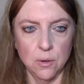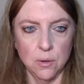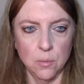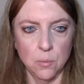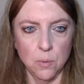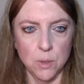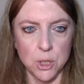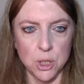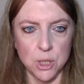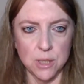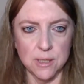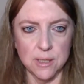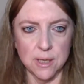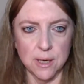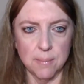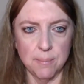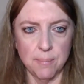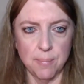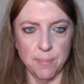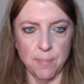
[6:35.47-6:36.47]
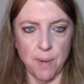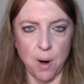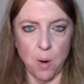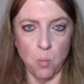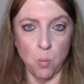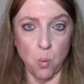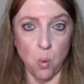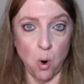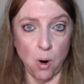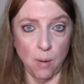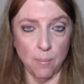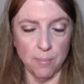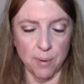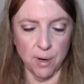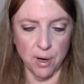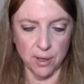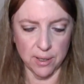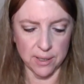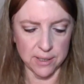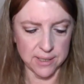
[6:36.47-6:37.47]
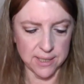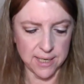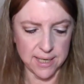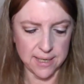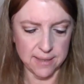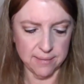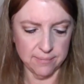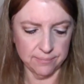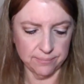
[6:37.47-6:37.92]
which is a warm burgundy.